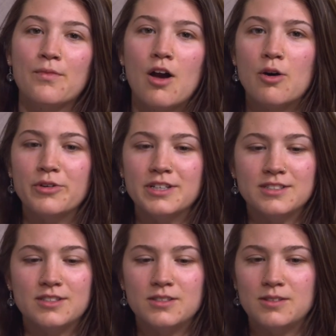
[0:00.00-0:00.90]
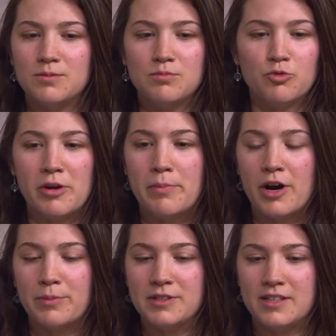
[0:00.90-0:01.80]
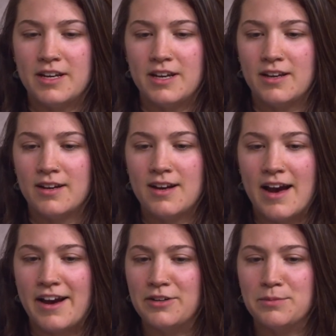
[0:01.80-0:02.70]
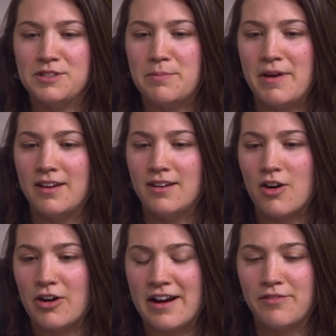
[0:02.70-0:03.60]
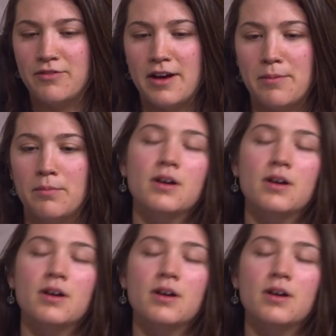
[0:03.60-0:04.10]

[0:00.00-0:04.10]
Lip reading: Always repurposing items and making art out of them.